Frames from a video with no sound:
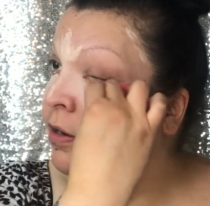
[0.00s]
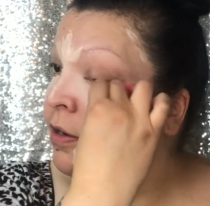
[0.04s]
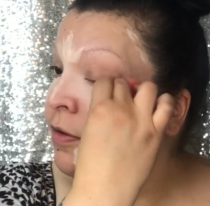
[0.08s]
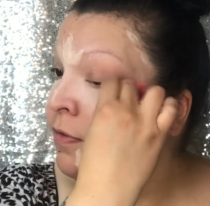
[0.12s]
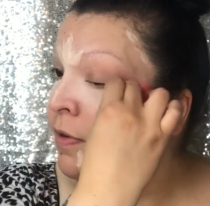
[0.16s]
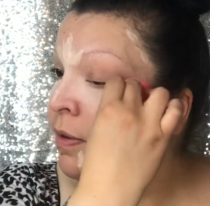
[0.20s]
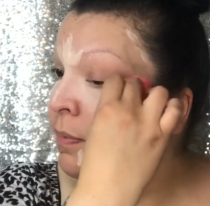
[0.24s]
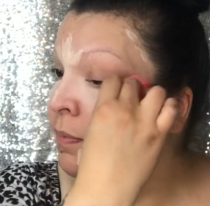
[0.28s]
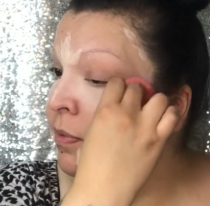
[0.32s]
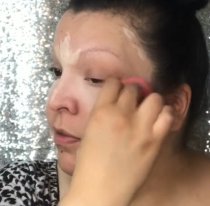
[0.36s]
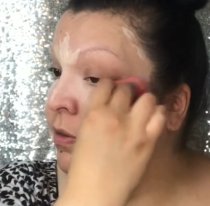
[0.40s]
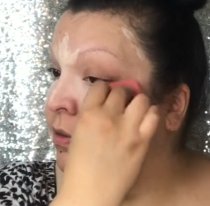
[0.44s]
if
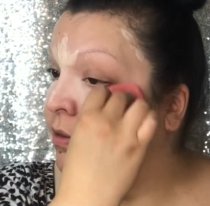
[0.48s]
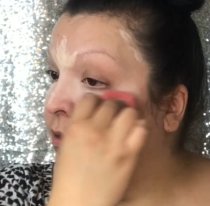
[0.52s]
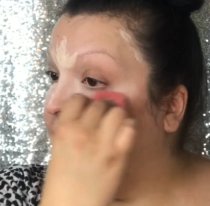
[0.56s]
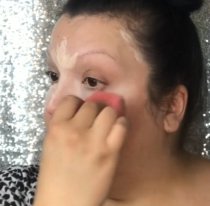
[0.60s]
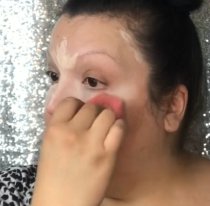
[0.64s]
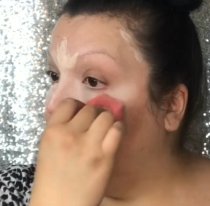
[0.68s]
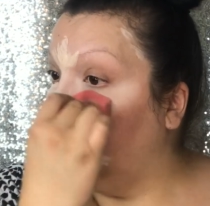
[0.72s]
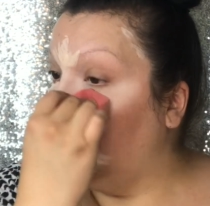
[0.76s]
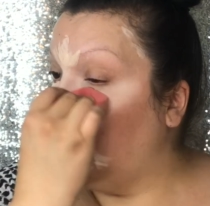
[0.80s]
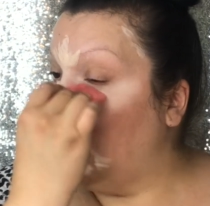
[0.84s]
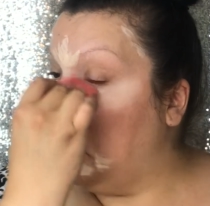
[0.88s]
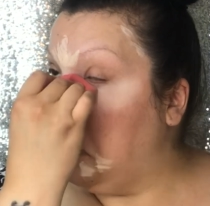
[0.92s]
I put
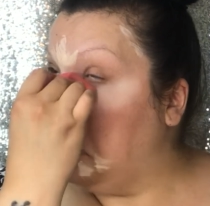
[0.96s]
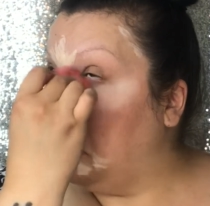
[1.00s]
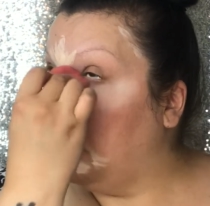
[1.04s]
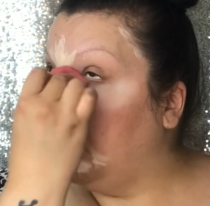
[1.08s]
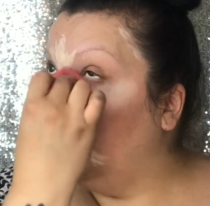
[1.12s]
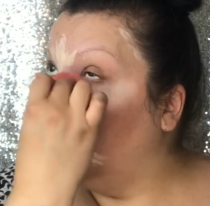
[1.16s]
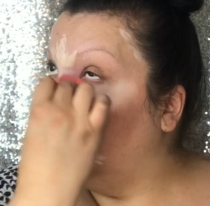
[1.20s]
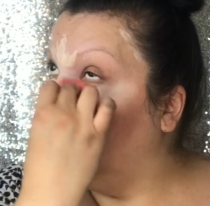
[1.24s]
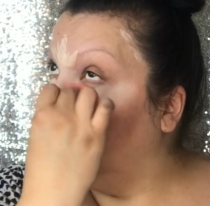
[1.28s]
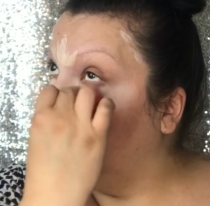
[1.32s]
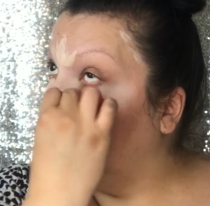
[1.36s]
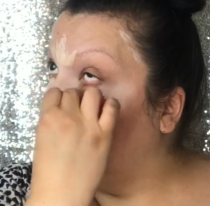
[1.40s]
the
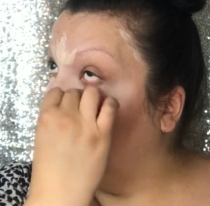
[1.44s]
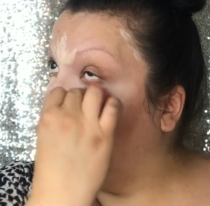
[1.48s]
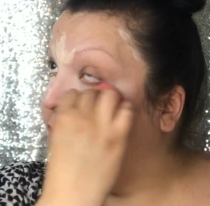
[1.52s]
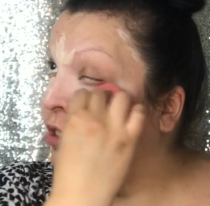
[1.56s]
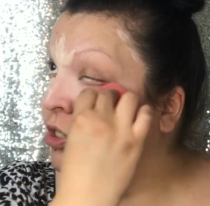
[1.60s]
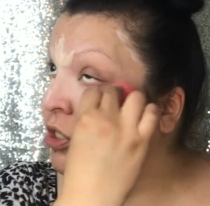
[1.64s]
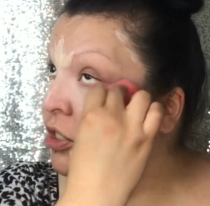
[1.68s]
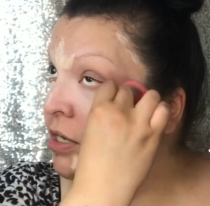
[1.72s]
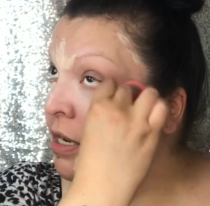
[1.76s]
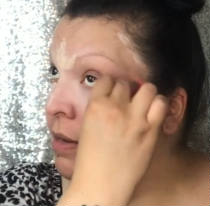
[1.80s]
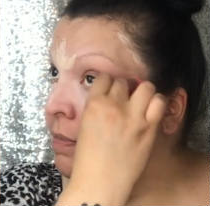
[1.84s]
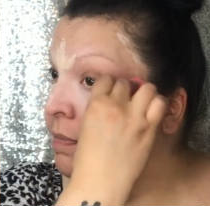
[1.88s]
Tarte
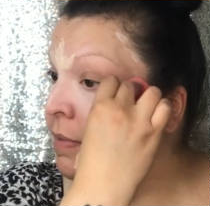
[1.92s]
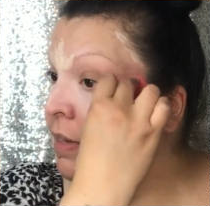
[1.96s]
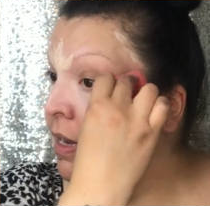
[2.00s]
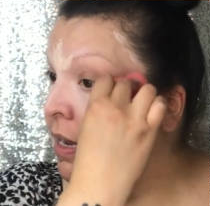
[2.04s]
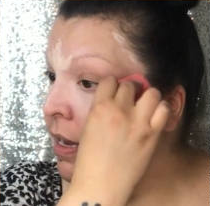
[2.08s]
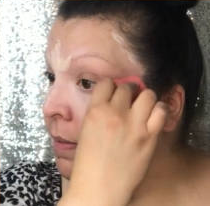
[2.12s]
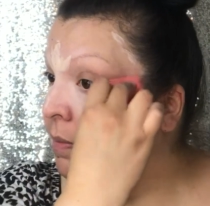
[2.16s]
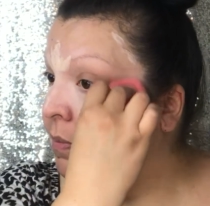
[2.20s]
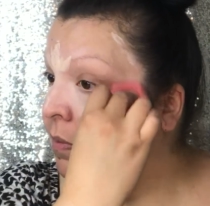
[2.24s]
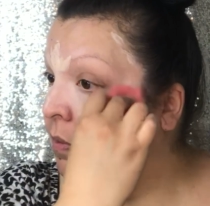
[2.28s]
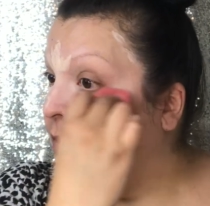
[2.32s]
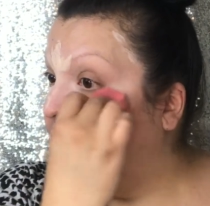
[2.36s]
Shape
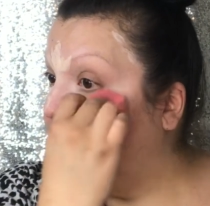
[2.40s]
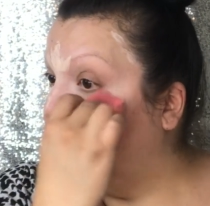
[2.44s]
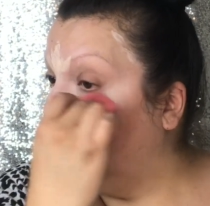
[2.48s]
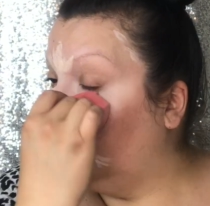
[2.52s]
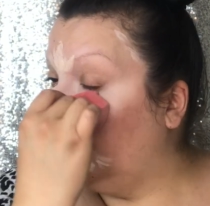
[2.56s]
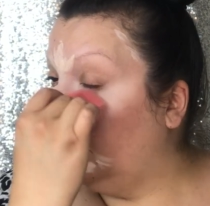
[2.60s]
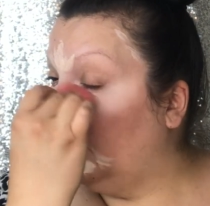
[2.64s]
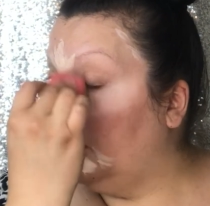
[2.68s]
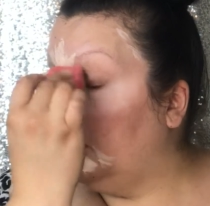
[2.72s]
Tape over